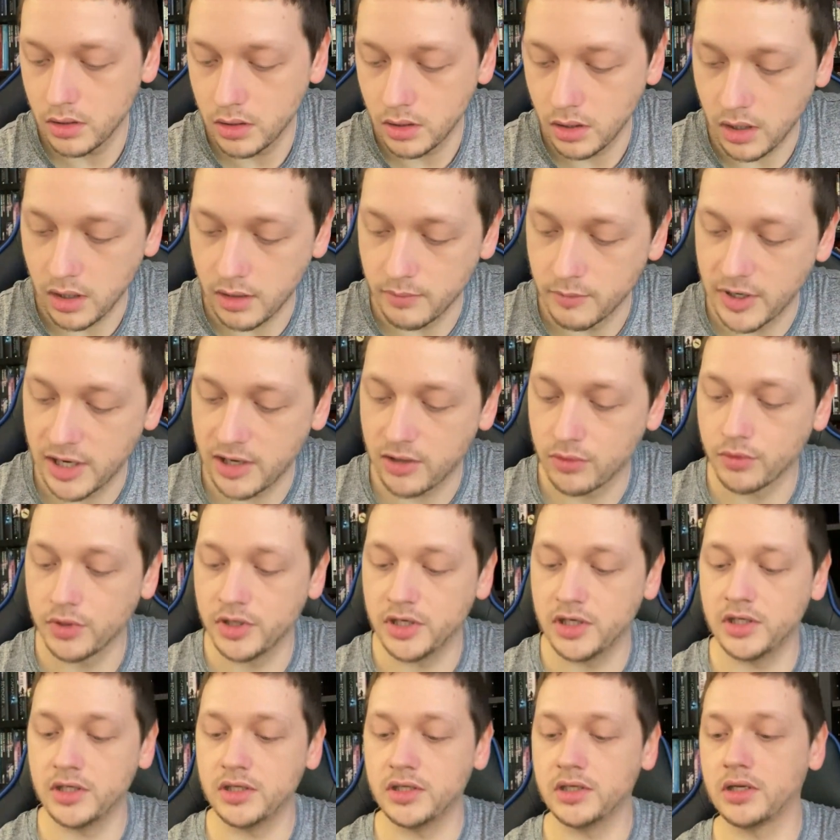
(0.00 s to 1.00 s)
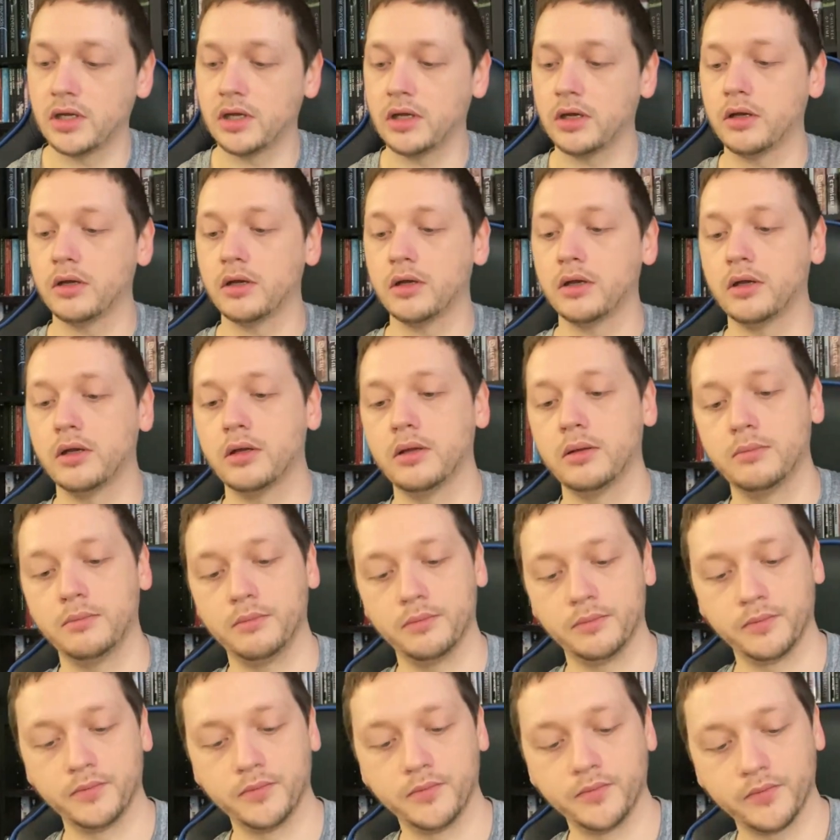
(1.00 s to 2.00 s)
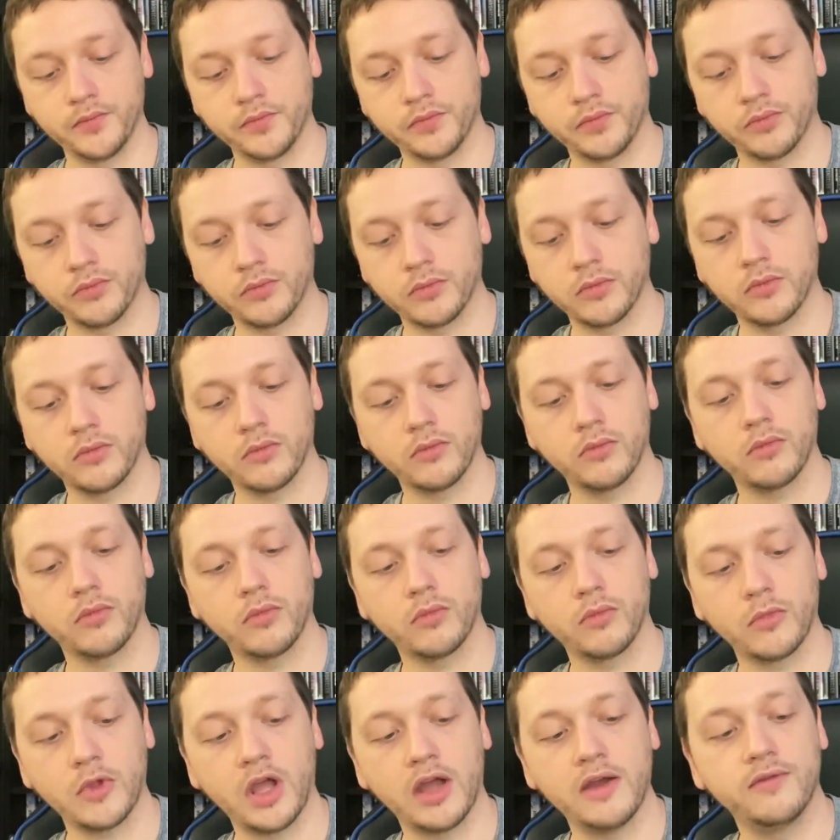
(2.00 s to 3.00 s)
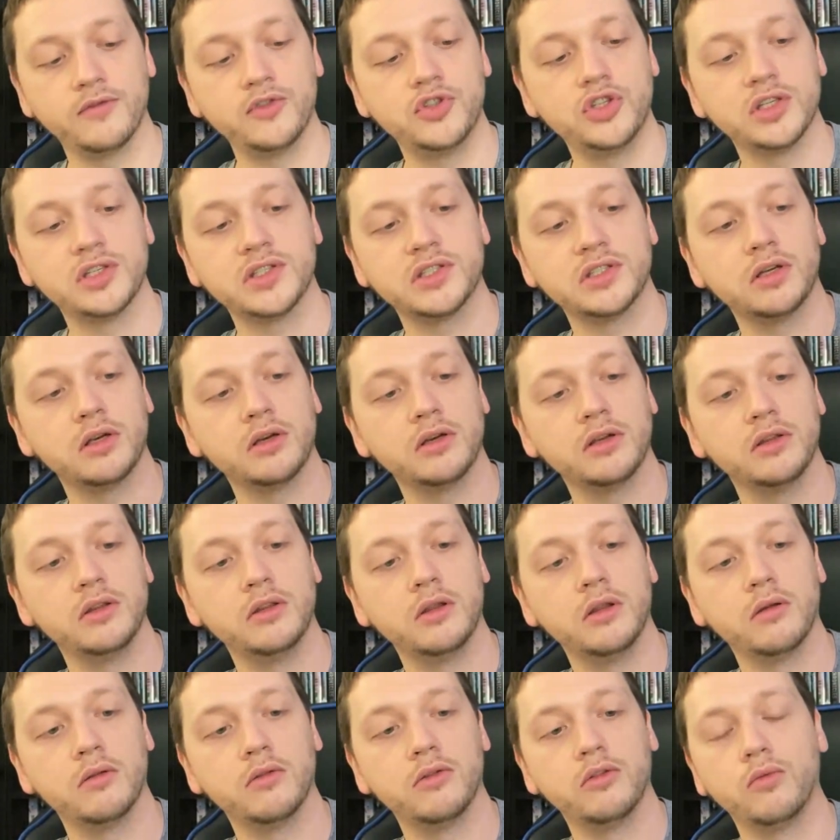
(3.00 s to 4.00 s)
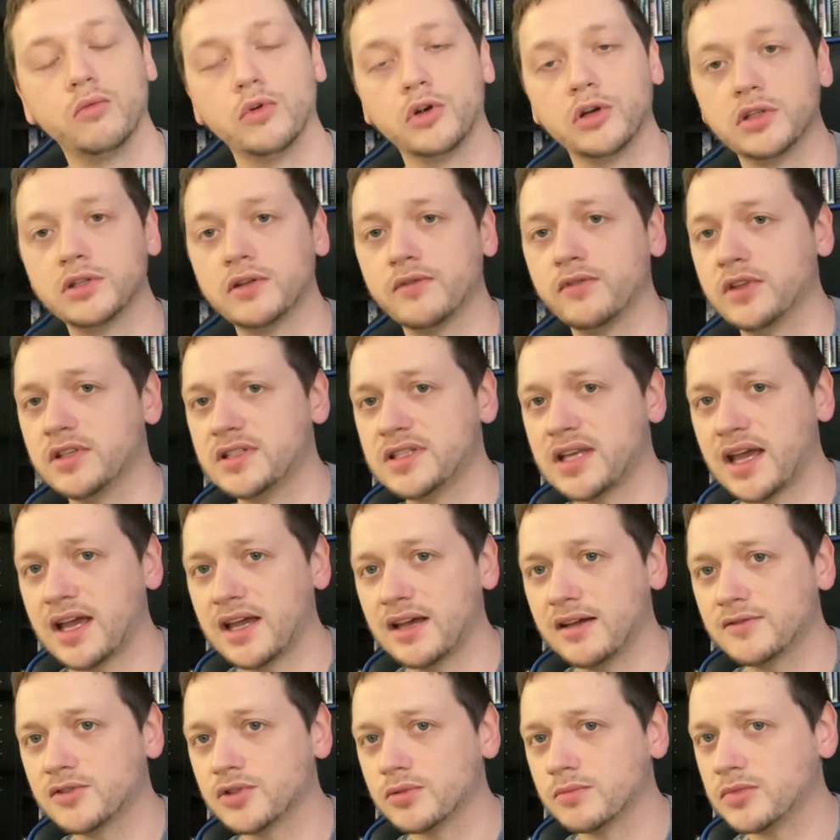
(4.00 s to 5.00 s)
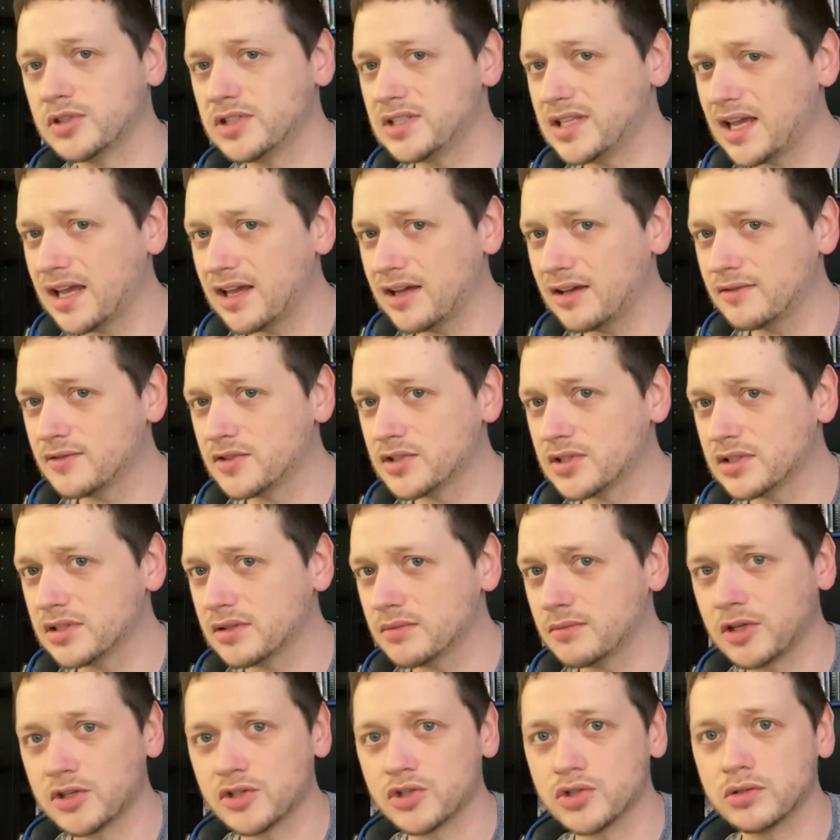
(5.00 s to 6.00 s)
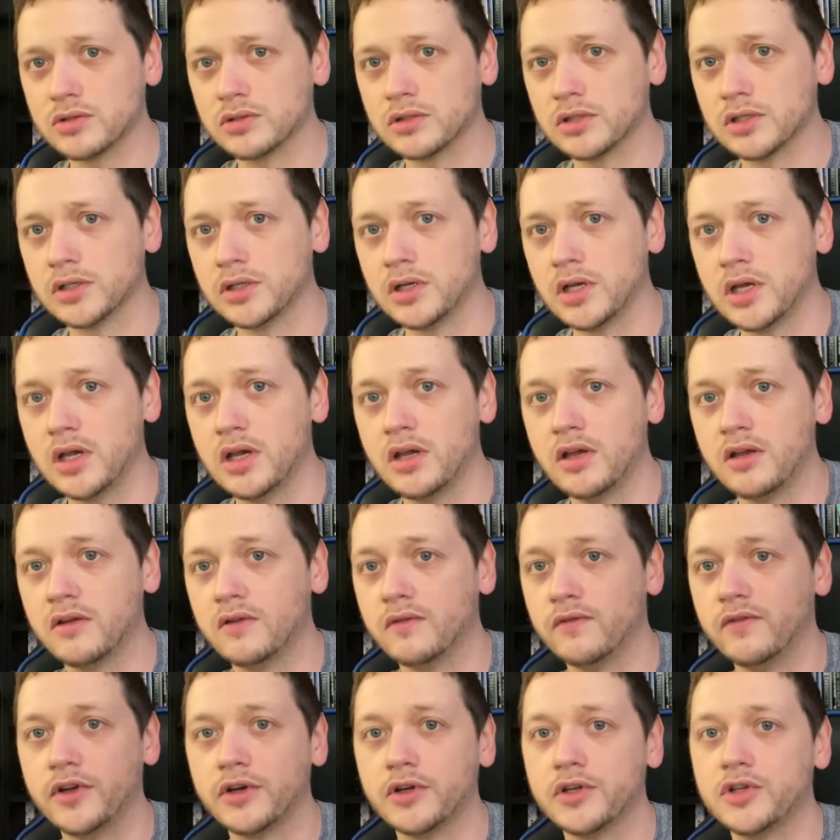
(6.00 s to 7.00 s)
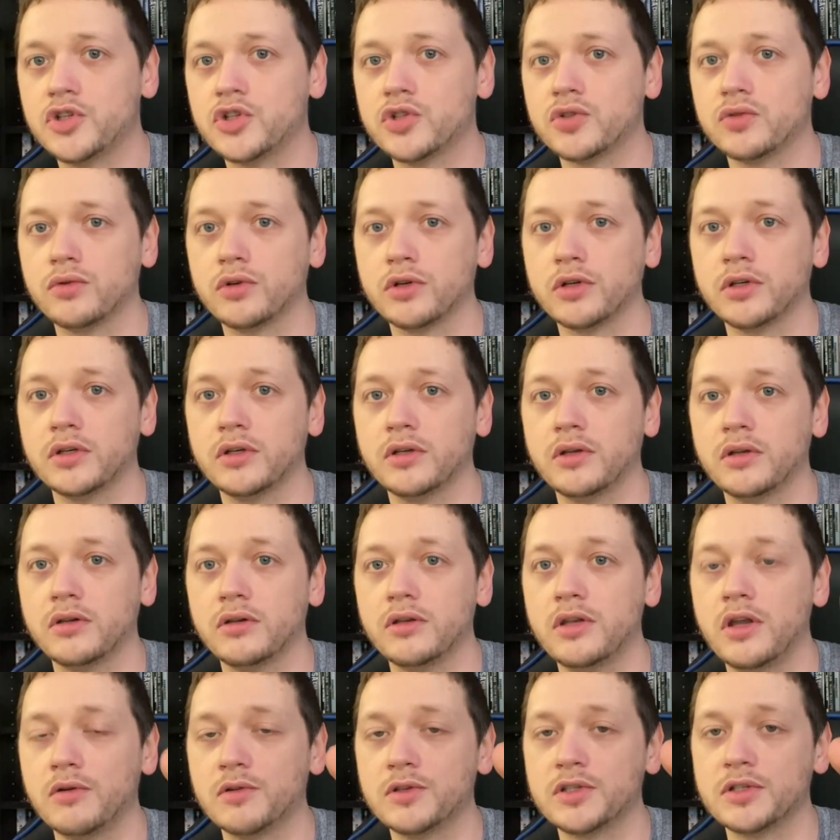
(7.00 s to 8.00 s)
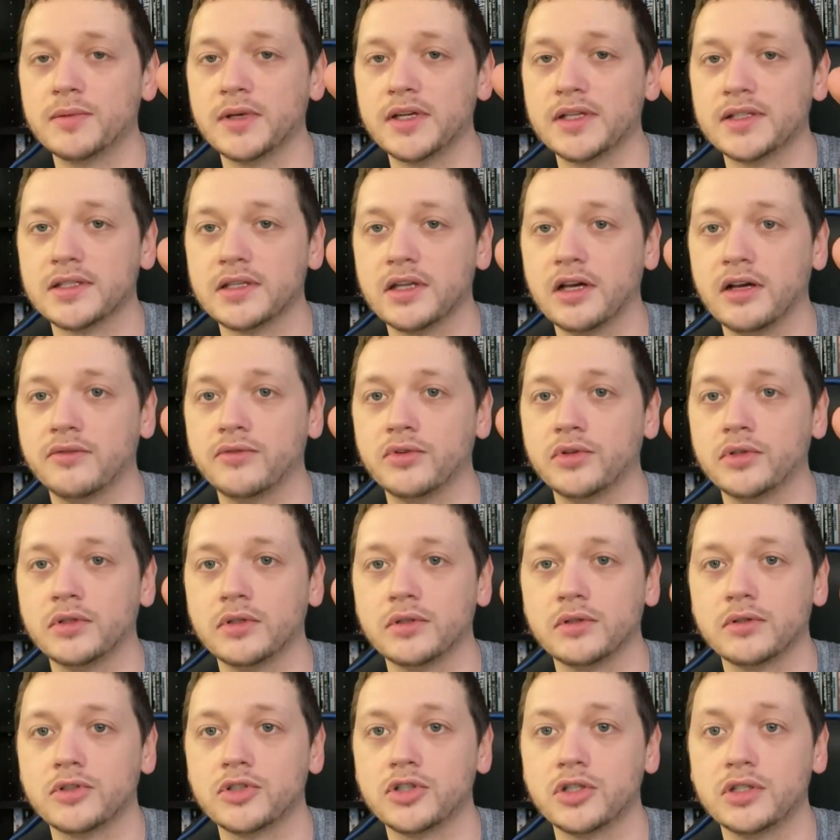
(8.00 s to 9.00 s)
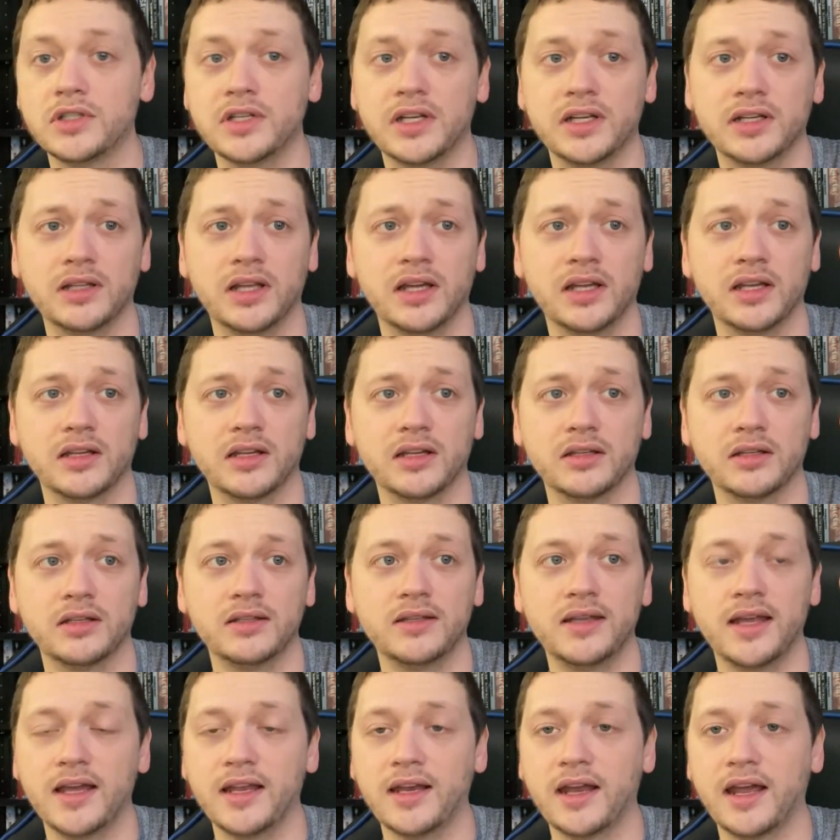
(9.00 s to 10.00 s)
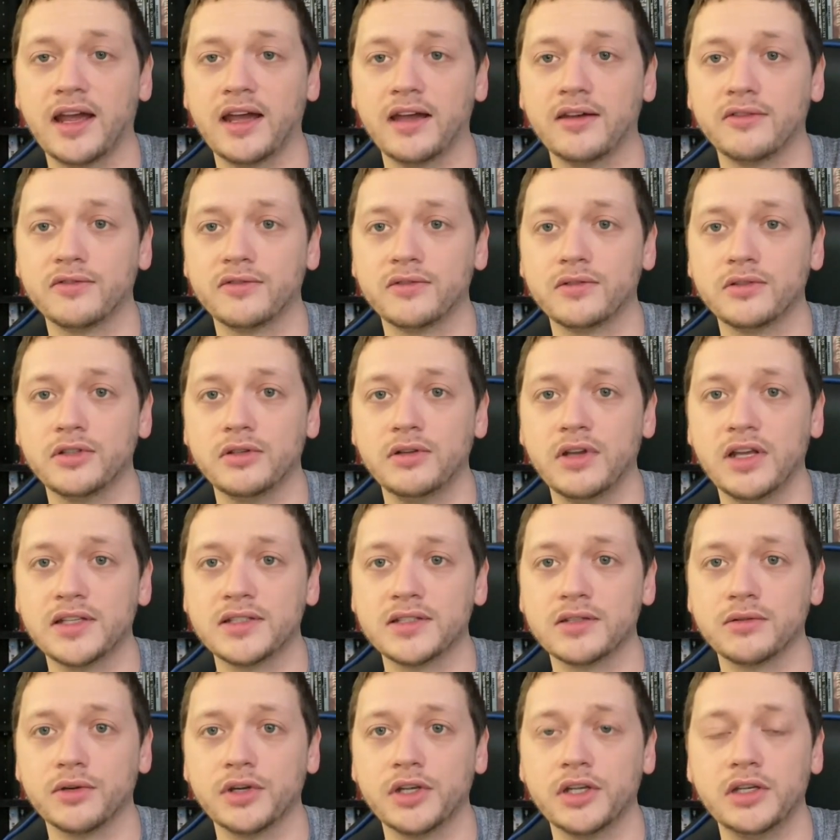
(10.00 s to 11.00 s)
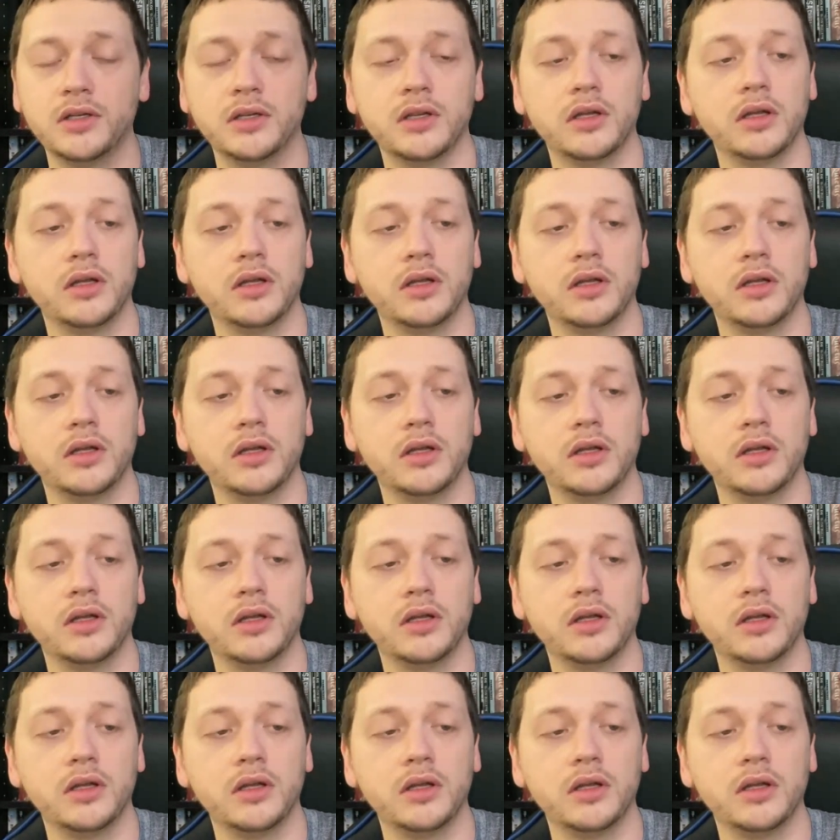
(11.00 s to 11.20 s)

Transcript: I'm now reading, I've just started The World of the Tabs, or Patabs, I'm not sure. Very short, Known Space novel. Should take like a day and a half, 2 days to read.